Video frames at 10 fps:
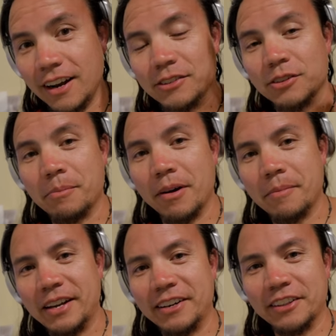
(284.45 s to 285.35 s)
Uh, so I'm,
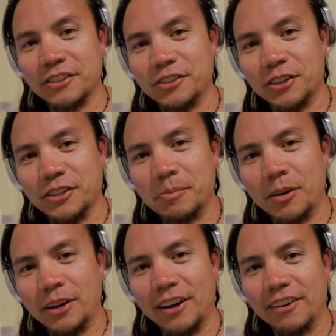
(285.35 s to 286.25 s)
I'm editing the circus
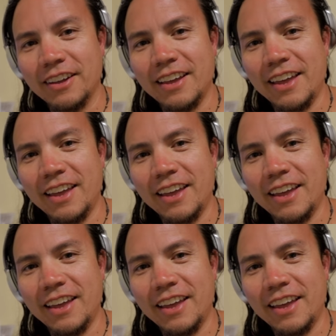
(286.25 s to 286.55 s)
part now.